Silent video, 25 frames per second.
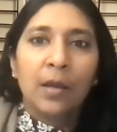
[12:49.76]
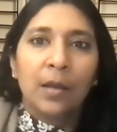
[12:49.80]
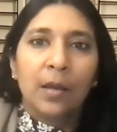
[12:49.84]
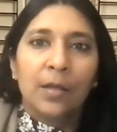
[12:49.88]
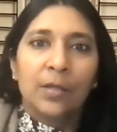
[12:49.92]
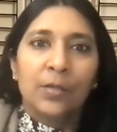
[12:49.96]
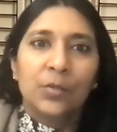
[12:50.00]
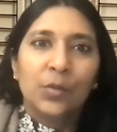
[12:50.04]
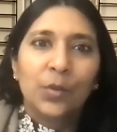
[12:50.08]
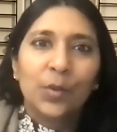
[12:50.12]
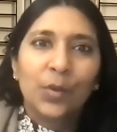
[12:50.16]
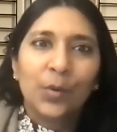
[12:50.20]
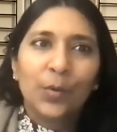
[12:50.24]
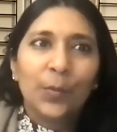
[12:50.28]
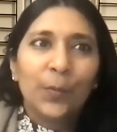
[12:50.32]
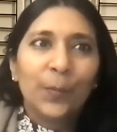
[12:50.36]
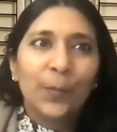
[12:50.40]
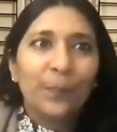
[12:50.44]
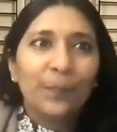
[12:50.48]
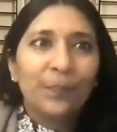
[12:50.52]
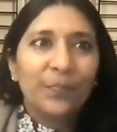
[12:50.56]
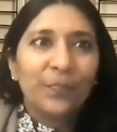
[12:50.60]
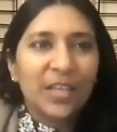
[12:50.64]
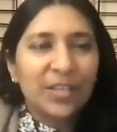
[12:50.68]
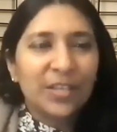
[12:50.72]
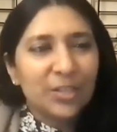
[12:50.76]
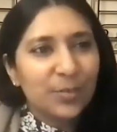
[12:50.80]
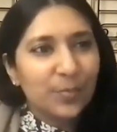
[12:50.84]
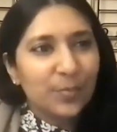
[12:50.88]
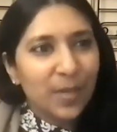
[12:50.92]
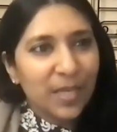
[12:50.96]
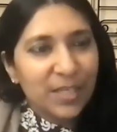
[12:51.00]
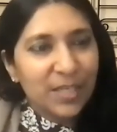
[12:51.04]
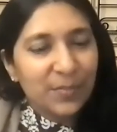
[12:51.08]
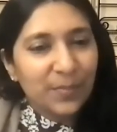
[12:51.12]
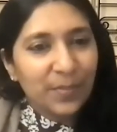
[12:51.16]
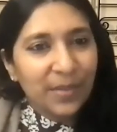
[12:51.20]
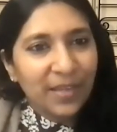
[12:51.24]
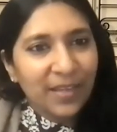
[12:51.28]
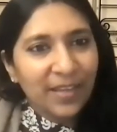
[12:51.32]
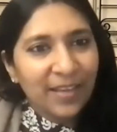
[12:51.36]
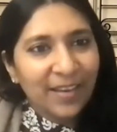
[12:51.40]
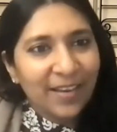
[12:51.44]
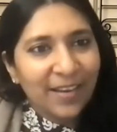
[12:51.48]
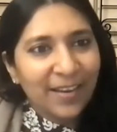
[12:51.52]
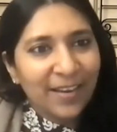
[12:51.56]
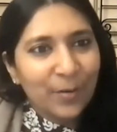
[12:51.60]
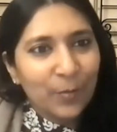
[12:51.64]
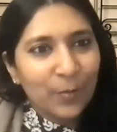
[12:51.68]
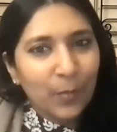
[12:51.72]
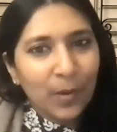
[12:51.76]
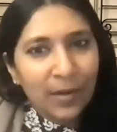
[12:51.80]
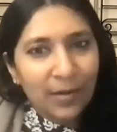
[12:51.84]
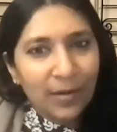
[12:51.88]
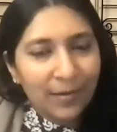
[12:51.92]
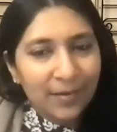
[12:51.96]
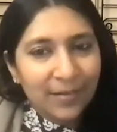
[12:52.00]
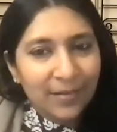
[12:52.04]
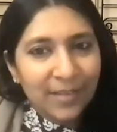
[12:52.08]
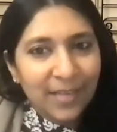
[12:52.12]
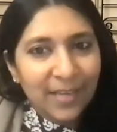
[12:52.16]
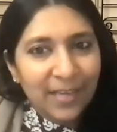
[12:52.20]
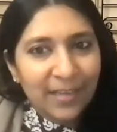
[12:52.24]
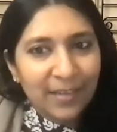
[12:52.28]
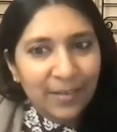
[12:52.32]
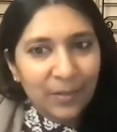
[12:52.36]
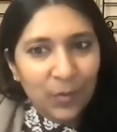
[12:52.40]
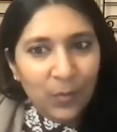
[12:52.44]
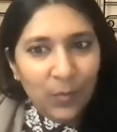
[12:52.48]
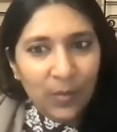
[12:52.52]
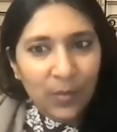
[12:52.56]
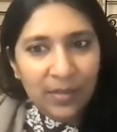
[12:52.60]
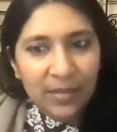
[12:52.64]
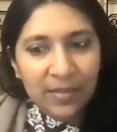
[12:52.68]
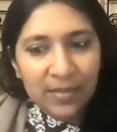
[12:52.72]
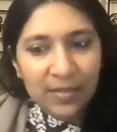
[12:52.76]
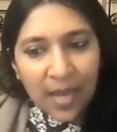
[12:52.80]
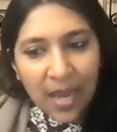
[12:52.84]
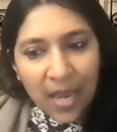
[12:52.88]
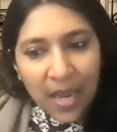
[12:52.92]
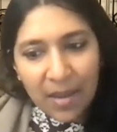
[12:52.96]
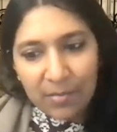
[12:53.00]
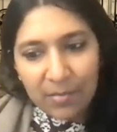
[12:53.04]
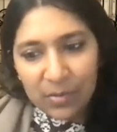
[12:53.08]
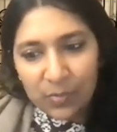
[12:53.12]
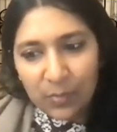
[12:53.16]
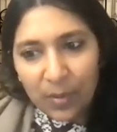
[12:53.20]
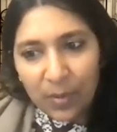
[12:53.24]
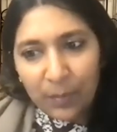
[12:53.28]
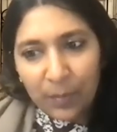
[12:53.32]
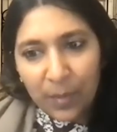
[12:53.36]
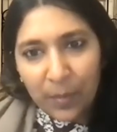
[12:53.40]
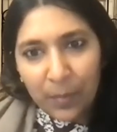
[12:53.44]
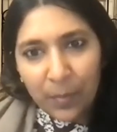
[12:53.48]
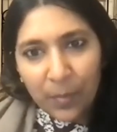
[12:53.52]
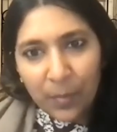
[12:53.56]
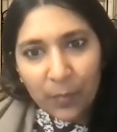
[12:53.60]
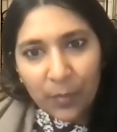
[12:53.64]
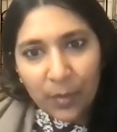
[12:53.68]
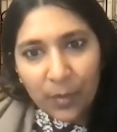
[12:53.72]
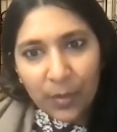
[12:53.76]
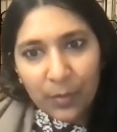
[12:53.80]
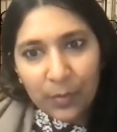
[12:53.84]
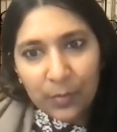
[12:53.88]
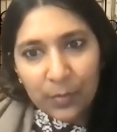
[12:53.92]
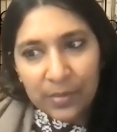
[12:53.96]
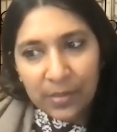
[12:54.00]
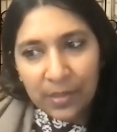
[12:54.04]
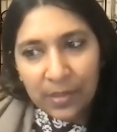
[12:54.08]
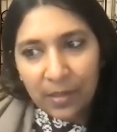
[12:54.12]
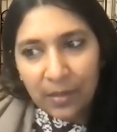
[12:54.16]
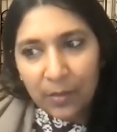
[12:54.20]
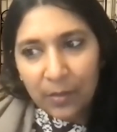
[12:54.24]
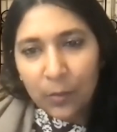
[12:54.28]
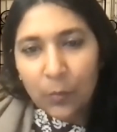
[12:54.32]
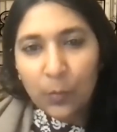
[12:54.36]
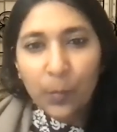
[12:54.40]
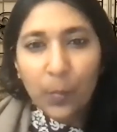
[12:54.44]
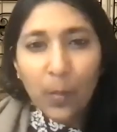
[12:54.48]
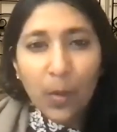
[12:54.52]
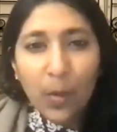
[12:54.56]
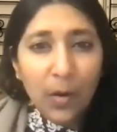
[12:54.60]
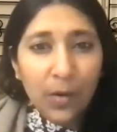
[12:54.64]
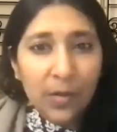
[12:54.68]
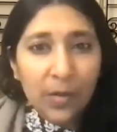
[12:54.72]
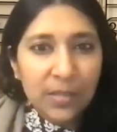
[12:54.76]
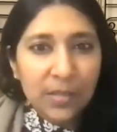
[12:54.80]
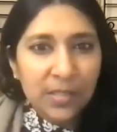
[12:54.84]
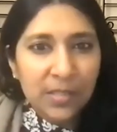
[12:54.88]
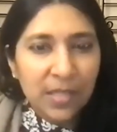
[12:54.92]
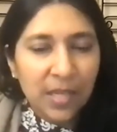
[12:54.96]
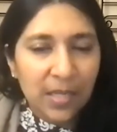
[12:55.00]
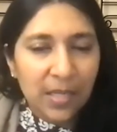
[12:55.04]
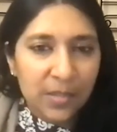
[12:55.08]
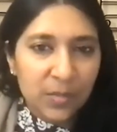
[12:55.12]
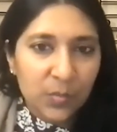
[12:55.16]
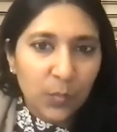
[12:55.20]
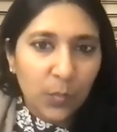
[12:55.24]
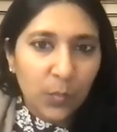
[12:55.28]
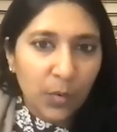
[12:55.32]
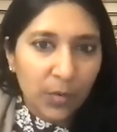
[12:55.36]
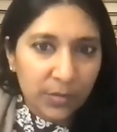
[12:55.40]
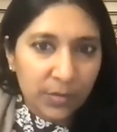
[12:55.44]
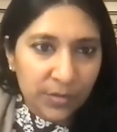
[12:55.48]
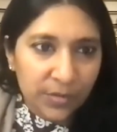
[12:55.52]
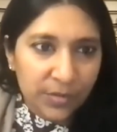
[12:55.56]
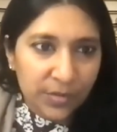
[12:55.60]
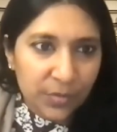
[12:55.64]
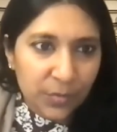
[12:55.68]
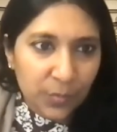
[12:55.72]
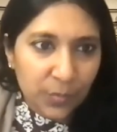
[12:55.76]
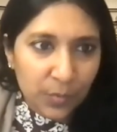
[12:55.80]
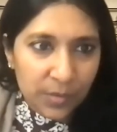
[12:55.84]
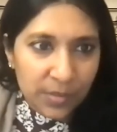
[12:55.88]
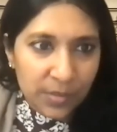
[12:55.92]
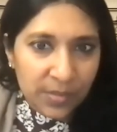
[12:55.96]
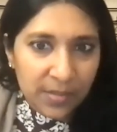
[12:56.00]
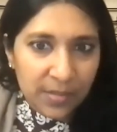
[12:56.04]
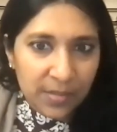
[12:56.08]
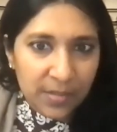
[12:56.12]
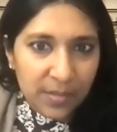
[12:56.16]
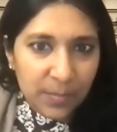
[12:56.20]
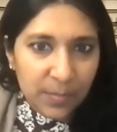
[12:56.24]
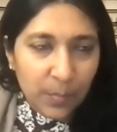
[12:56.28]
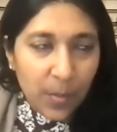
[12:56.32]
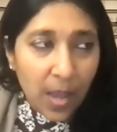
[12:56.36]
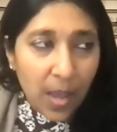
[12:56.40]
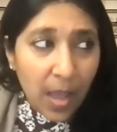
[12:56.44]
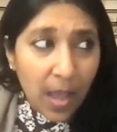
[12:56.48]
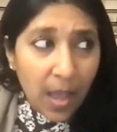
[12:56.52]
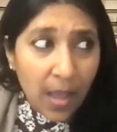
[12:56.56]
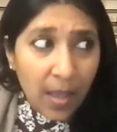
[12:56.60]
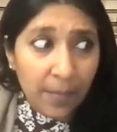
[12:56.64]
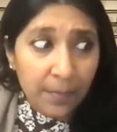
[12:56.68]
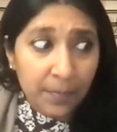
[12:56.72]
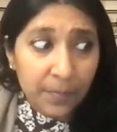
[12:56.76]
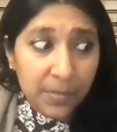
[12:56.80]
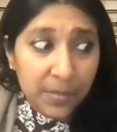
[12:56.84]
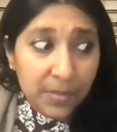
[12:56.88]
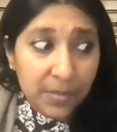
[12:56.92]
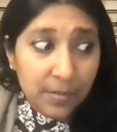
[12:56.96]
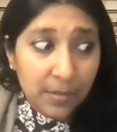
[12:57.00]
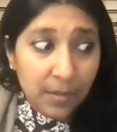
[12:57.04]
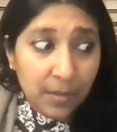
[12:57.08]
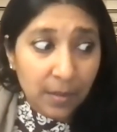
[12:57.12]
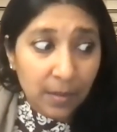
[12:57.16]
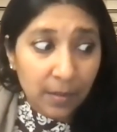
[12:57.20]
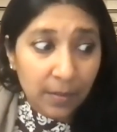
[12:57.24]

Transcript: So, that just makes me wonder that, at the times when people were using, ponds as water sources, perhaps,